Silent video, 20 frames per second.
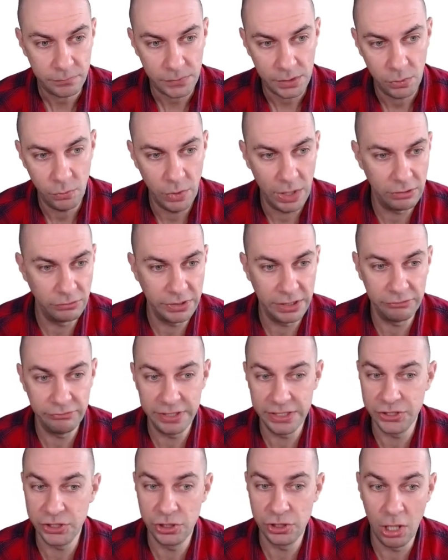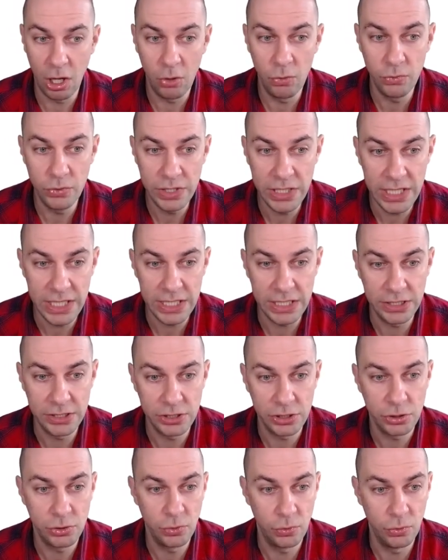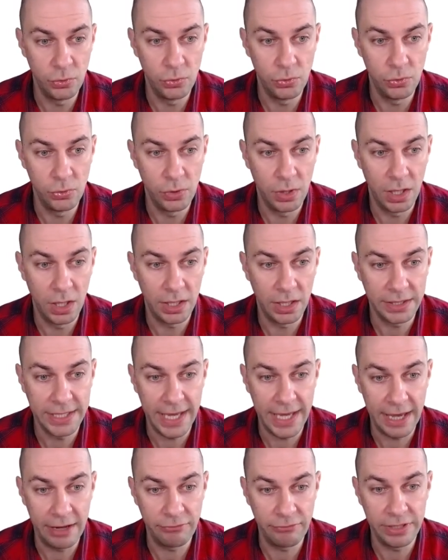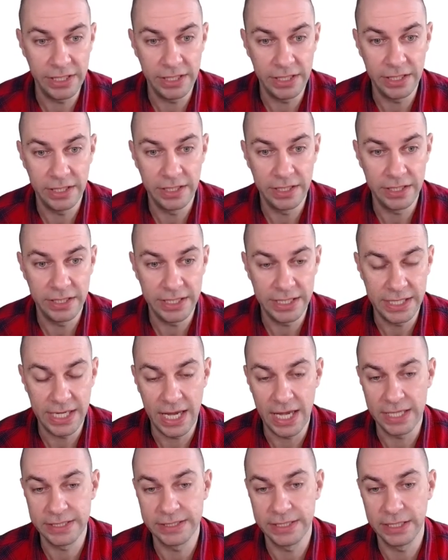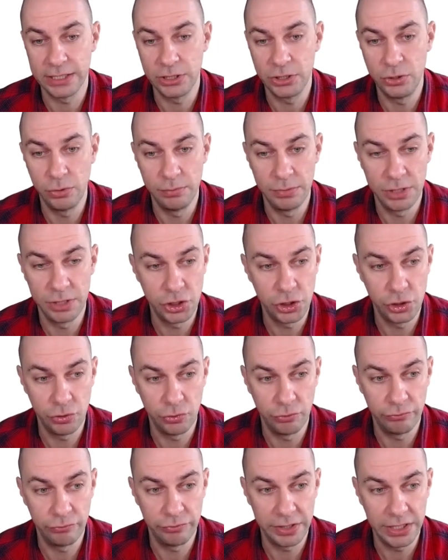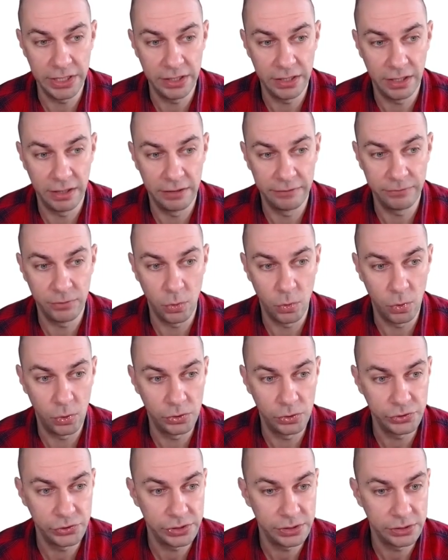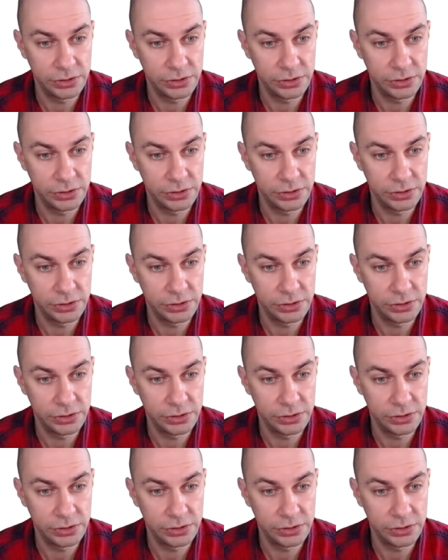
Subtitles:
Well, there is no need to carry the asset to maturity, of course.